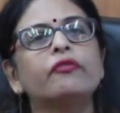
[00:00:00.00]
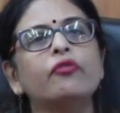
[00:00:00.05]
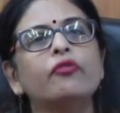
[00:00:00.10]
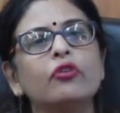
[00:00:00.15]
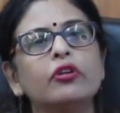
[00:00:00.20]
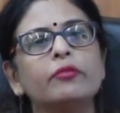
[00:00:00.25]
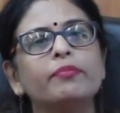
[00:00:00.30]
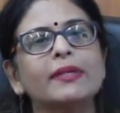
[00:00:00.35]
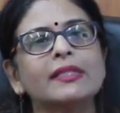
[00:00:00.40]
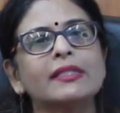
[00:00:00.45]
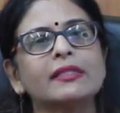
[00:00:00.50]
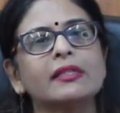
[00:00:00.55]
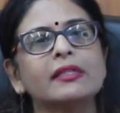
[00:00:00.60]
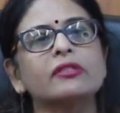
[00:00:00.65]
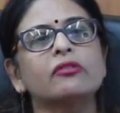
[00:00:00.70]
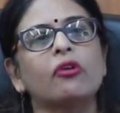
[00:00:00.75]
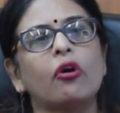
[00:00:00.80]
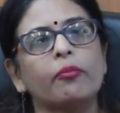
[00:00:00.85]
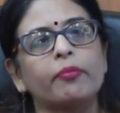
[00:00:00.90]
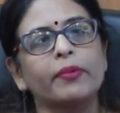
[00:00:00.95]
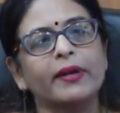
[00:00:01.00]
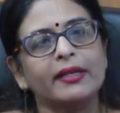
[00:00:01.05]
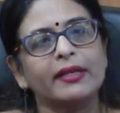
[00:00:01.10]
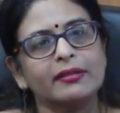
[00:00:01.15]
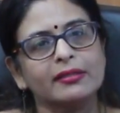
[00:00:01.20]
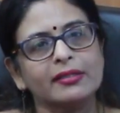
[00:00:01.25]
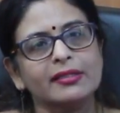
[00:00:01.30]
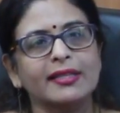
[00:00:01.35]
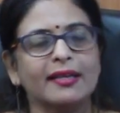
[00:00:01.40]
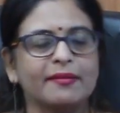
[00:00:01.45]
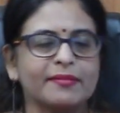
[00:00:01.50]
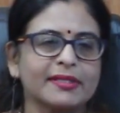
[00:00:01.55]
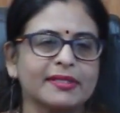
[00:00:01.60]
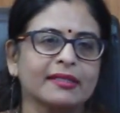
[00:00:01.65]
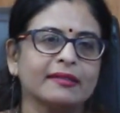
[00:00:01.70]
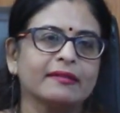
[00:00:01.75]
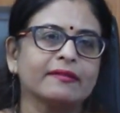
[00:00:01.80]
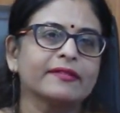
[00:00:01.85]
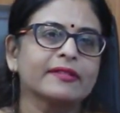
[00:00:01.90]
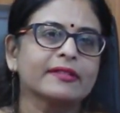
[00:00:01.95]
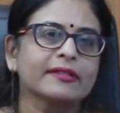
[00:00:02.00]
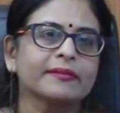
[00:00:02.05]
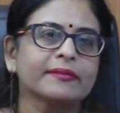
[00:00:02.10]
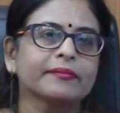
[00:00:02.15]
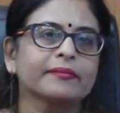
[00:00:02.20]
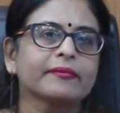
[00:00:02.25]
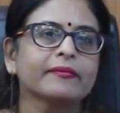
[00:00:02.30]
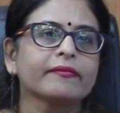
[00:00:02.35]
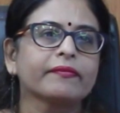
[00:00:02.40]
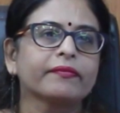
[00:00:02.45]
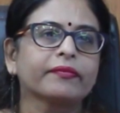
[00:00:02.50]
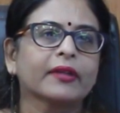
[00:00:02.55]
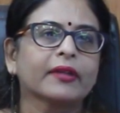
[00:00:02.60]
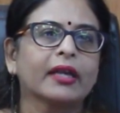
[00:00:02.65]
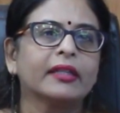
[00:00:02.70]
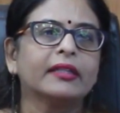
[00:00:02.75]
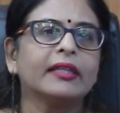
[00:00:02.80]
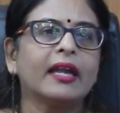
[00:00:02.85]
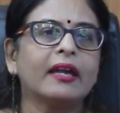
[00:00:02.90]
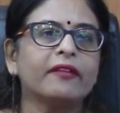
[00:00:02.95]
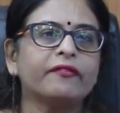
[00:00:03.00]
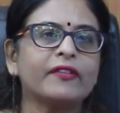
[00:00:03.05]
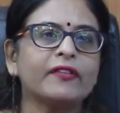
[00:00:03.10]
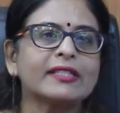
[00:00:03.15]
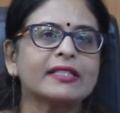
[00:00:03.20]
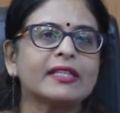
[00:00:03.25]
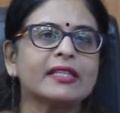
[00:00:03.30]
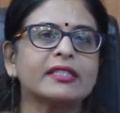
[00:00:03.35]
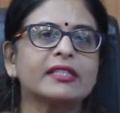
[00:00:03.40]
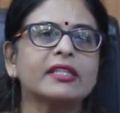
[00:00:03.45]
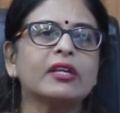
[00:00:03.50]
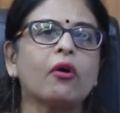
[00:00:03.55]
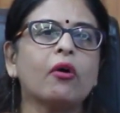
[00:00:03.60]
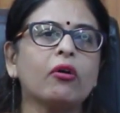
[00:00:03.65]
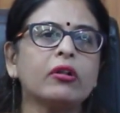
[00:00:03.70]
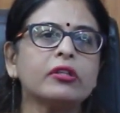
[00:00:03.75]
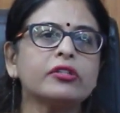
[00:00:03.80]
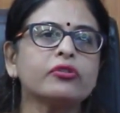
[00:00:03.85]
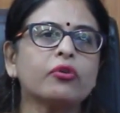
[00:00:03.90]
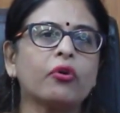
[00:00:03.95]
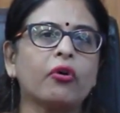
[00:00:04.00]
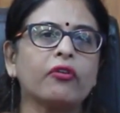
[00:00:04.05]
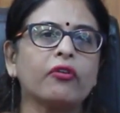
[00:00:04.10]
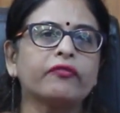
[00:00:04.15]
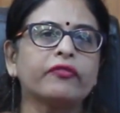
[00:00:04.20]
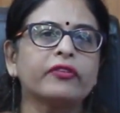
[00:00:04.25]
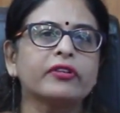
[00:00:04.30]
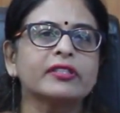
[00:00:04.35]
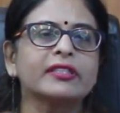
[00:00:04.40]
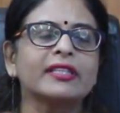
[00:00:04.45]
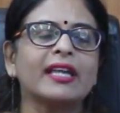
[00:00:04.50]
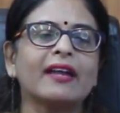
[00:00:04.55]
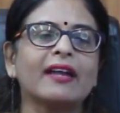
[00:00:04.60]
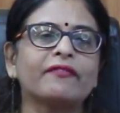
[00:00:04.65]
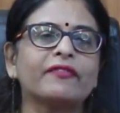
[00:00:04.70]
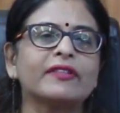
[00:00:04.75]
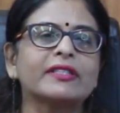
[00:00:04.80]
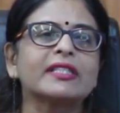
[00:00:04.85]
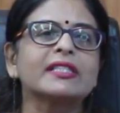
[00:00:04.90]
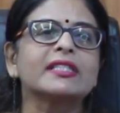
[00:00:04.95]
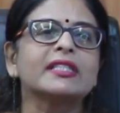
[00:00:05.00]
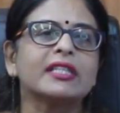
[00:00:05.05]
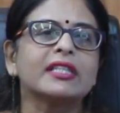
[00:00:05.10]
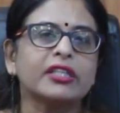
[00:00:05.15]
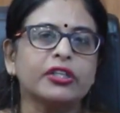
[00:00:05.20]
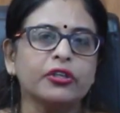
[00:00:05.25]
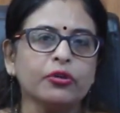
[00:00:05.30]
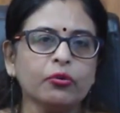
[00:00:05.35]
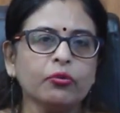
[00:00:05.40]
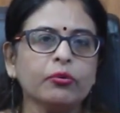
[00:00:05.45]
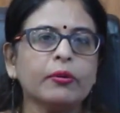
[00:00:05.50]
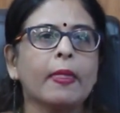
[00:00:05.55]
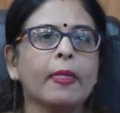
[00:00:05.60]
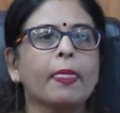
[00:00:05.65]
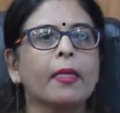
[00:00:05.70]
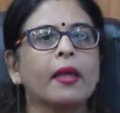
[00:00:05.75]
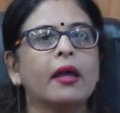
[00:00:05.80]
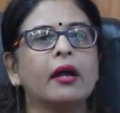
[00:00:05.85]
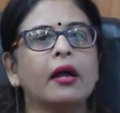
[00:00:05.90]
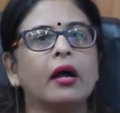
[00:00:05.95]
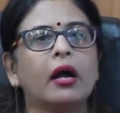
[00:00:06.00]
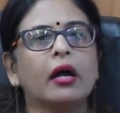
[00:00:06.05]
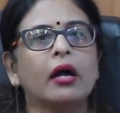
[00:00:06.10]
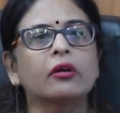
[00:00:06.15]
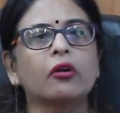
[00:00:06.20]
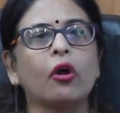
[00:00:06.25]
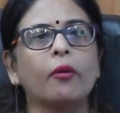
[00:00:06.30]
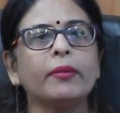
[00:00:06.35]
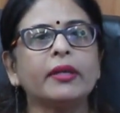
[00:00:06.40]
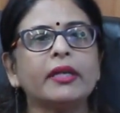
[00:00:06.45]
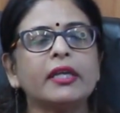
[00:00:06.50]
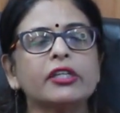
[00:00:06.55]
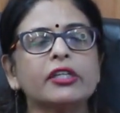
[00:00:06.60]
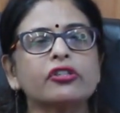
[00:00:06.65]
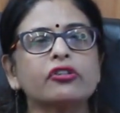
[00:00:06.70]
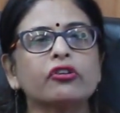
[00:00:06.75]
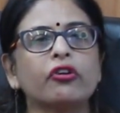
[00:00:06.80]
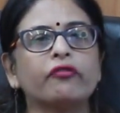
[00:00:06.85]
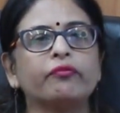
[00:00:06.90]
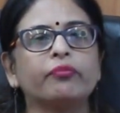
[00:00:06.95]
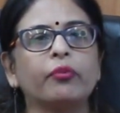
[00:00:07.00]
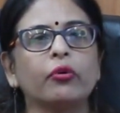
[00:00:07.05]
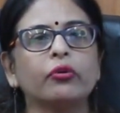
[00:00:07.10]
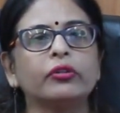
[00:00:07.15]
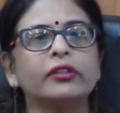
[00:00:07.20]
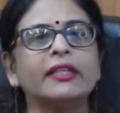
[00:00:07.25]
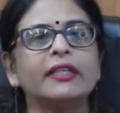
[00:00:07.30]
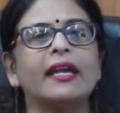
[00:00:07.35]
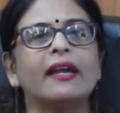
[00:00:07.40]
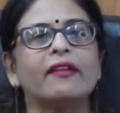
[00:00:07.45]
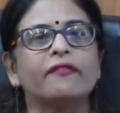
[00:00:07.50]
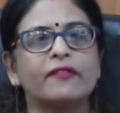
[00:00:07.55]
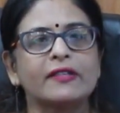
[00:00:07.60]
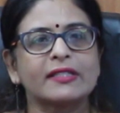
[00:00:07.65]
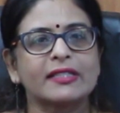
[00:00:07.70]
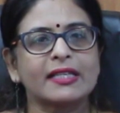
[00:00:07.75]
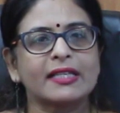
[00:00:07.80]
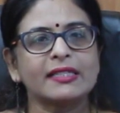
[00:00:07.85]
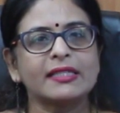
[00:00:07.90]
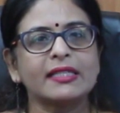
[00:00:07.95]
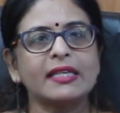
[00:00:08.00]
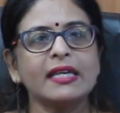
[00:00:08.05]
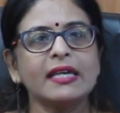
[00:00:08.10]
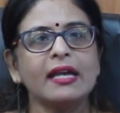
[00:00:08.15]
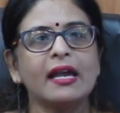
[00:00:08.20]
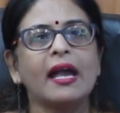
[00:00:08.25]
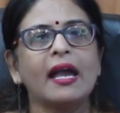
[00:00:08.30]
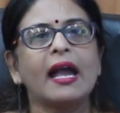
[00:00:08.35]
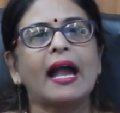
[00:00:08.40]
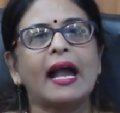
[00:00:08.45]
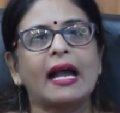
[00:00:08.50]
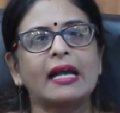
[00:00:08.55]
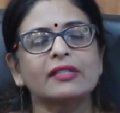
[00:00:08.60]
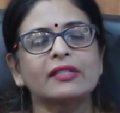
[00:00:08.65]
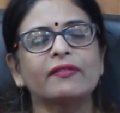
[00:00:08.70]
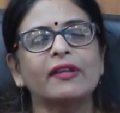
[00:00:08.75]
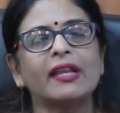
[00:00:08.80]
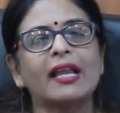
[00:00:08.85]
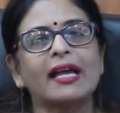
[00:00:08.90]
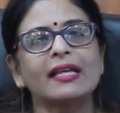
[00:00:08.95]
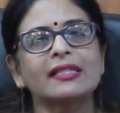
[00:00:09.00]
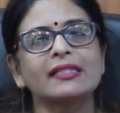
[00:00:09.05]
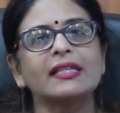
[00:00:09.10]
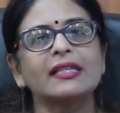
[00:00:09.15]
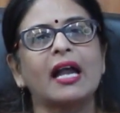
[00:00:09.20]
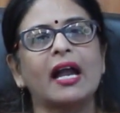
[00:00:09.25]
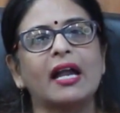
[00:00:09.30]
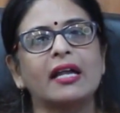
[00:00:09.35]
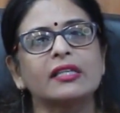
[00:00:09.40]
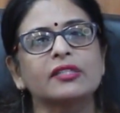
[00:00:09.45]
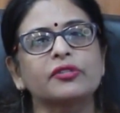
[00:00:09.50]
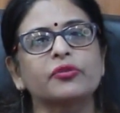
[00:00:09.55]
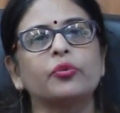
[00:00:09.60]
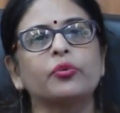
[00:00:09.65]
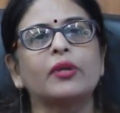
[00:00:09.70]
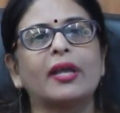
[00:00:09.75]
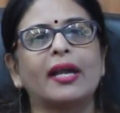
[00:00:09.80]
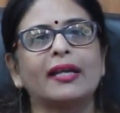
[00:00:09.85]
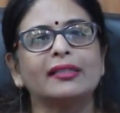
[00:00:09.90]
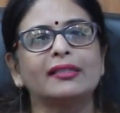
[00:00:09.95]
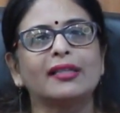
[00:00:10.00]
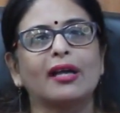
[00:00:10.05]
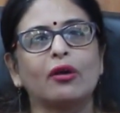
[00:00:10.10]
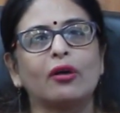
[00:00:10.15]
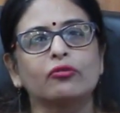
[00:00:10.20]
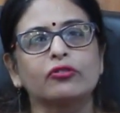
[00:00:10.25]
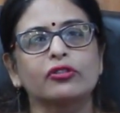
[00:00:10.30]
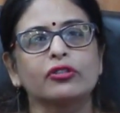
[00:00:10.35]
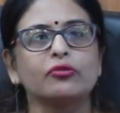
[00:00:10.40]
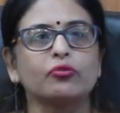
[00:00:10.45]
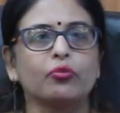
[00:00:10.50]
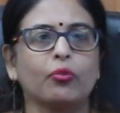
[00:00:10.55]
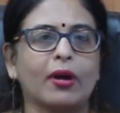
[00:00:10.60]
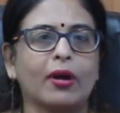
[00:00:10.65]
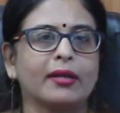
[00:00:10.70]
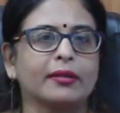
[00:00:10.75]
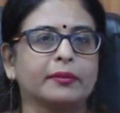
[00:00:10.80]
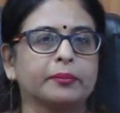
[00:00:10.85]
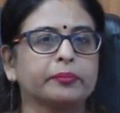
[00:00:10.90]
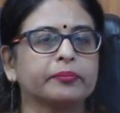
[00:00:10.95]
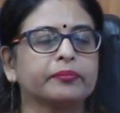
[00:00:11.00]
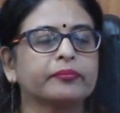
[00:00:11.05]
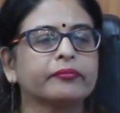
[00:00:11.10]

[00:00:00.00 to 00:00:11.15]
food business operators themselves. The FSSC also offers the FSSC Q, a combination of both the FSSC as well as the ISO 9001.